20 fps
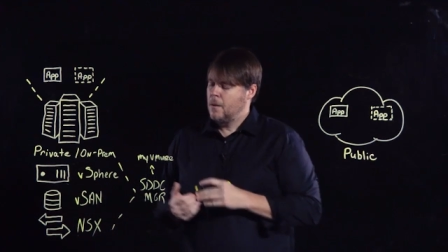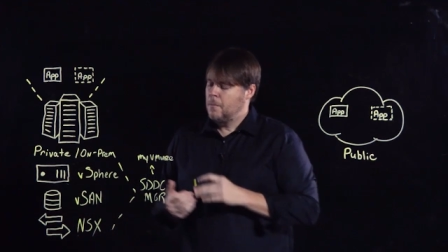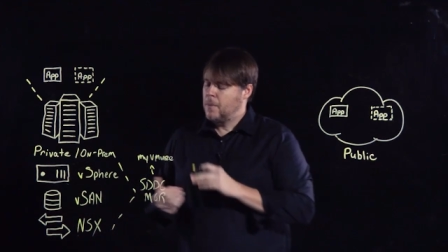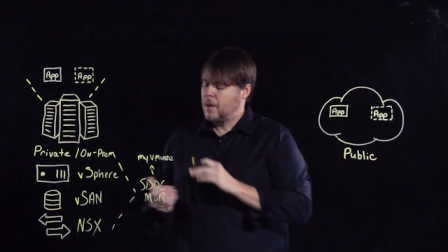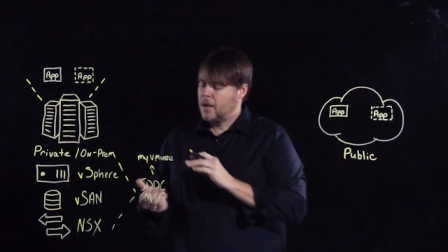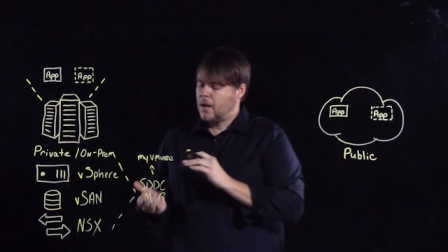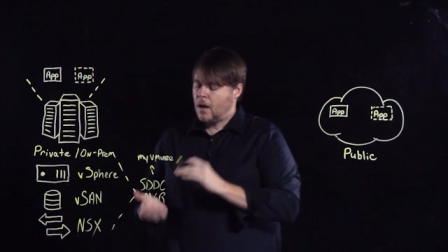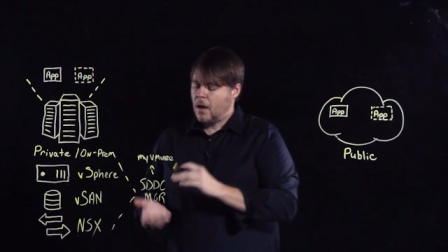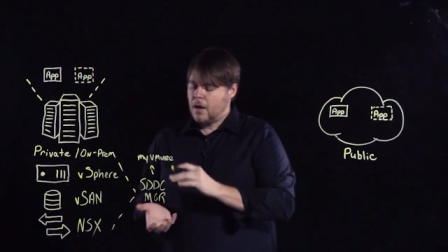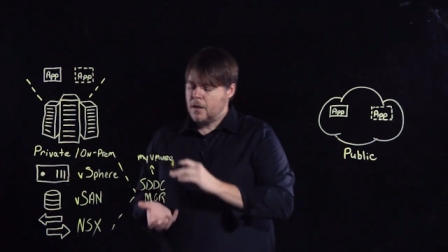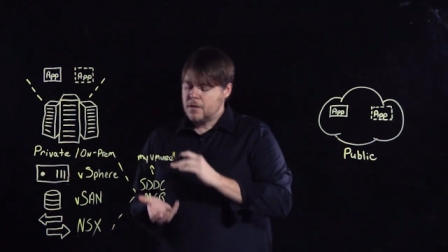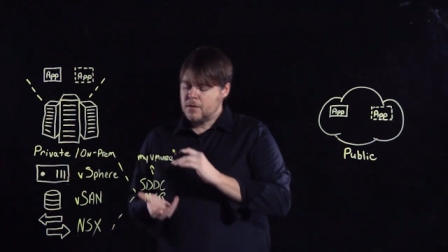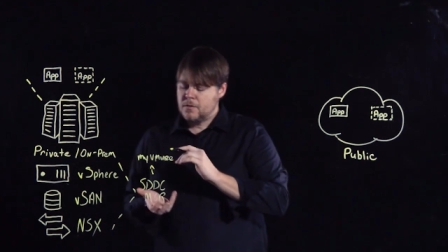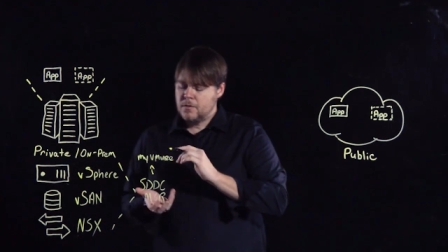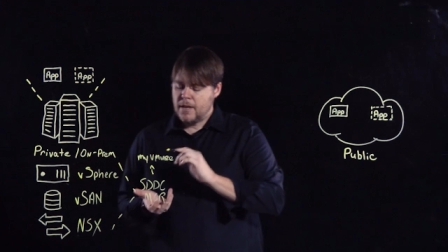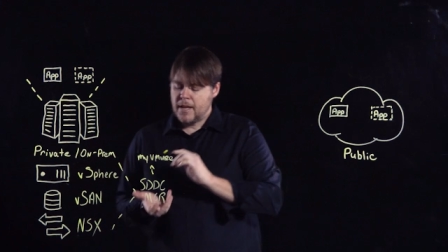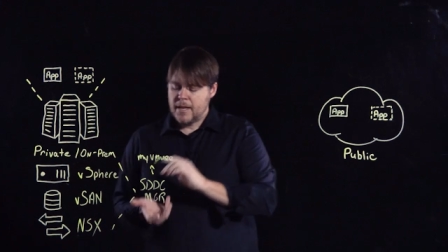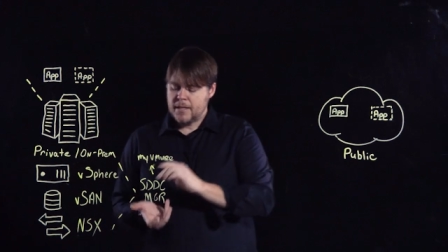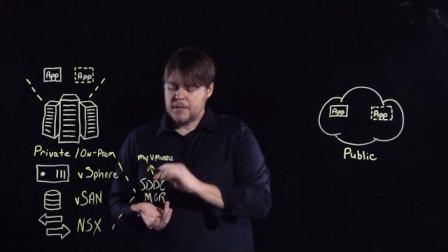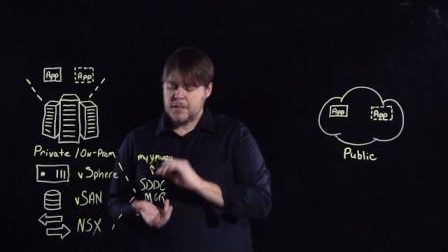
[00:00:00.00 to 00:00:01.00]

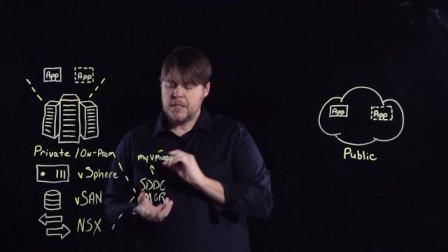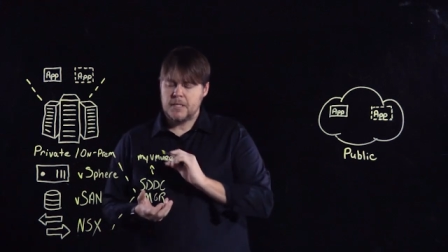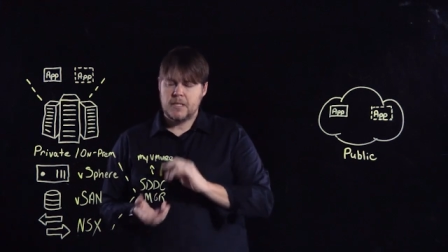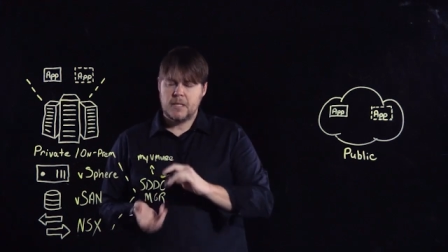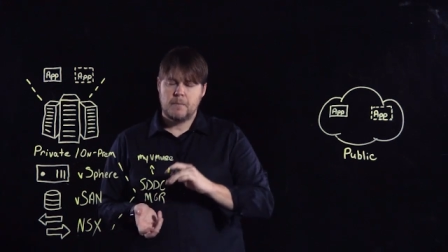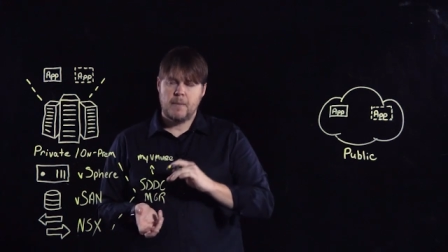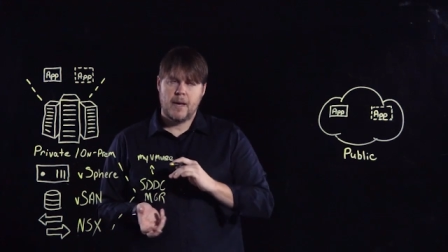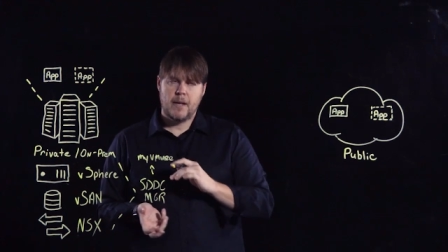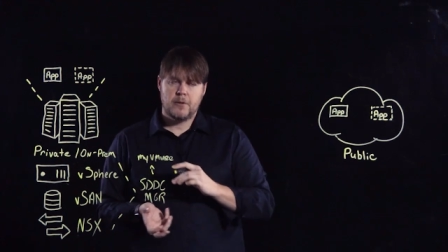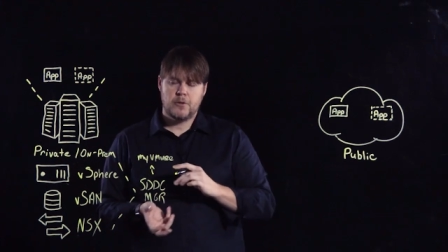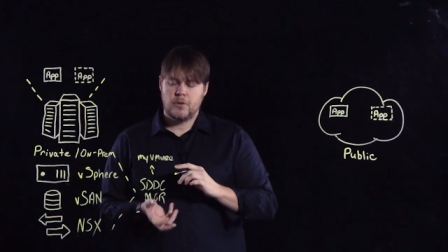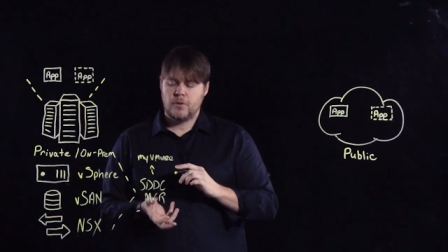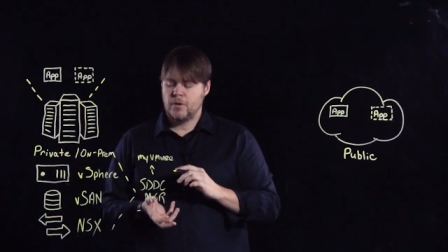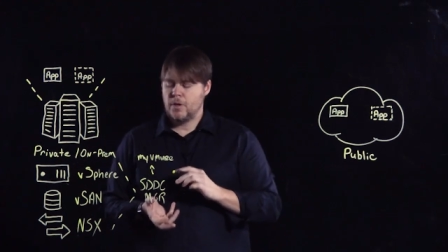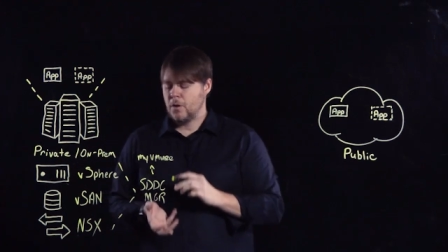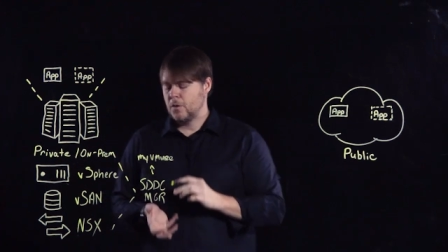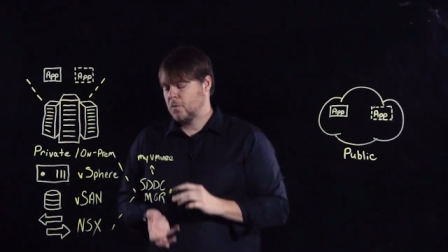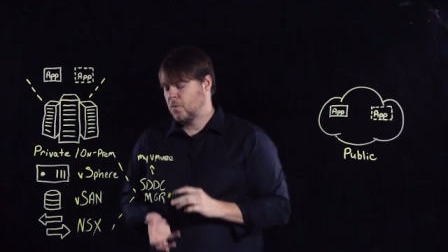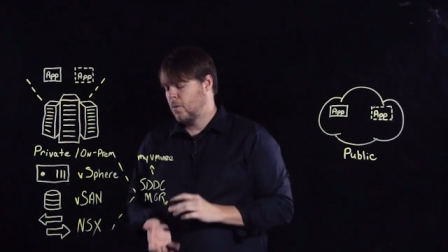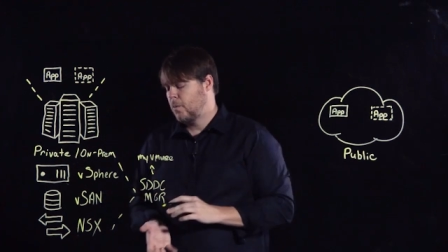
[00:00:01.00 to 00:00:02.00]
Because SDDC Manager
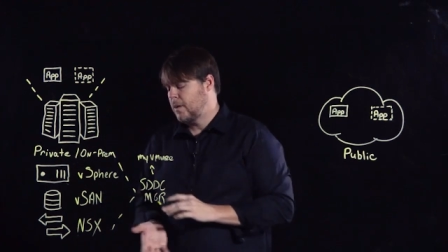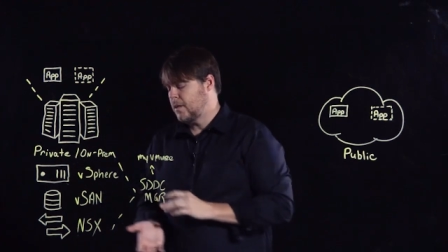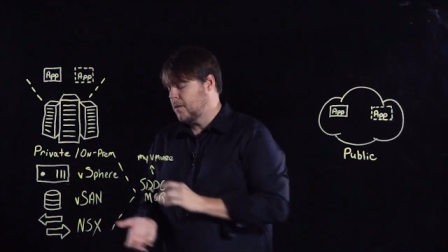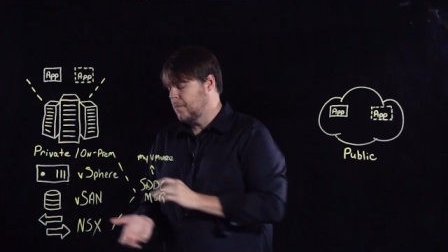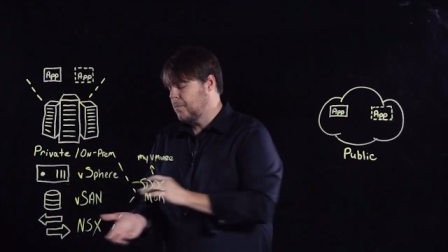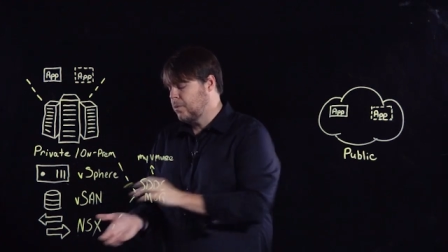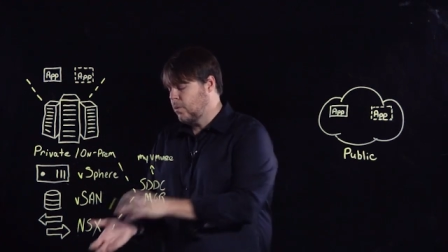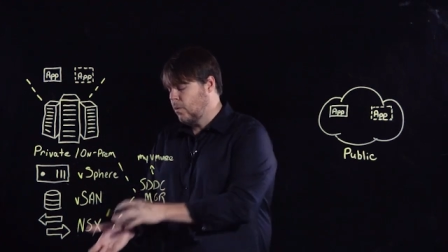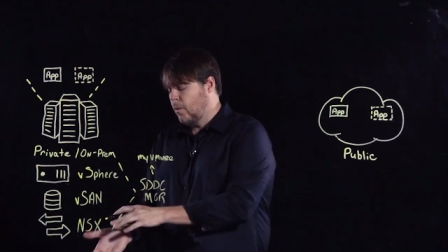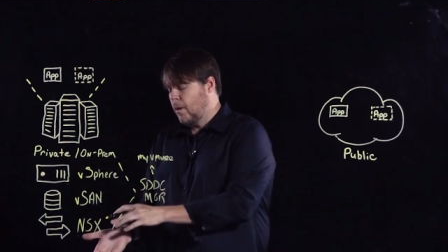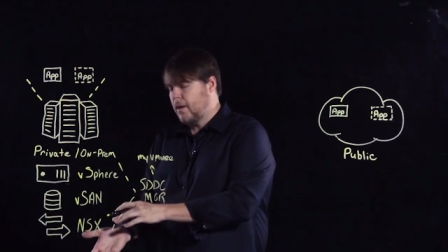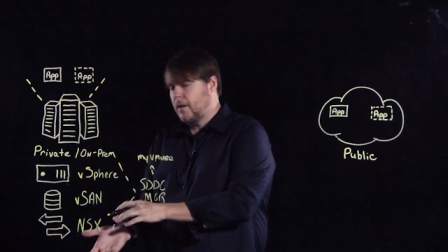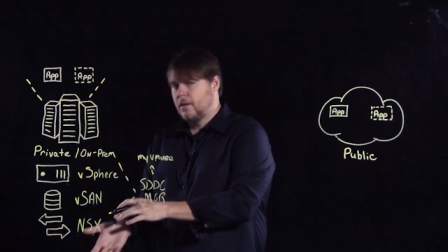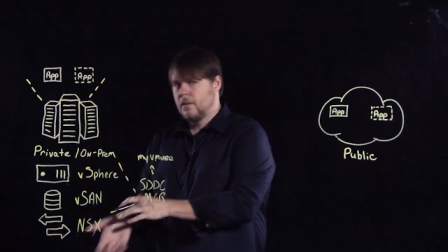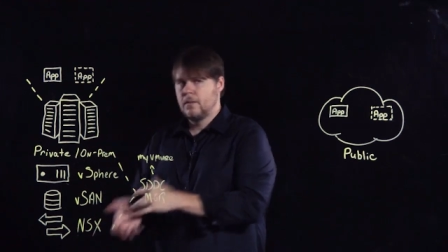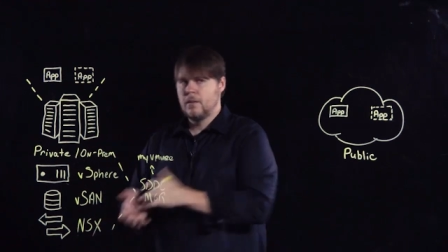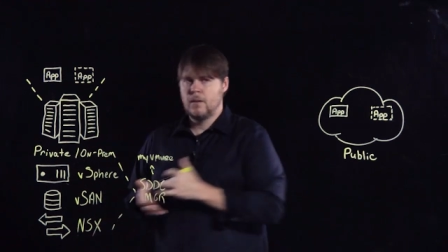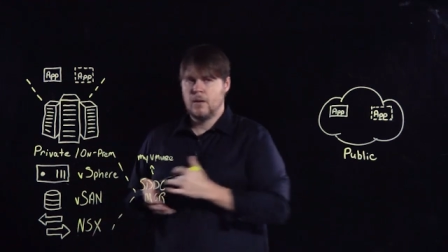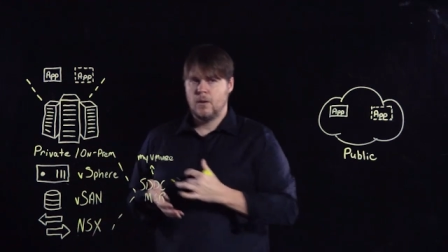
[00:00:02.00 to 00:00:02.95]
knows what we deployed,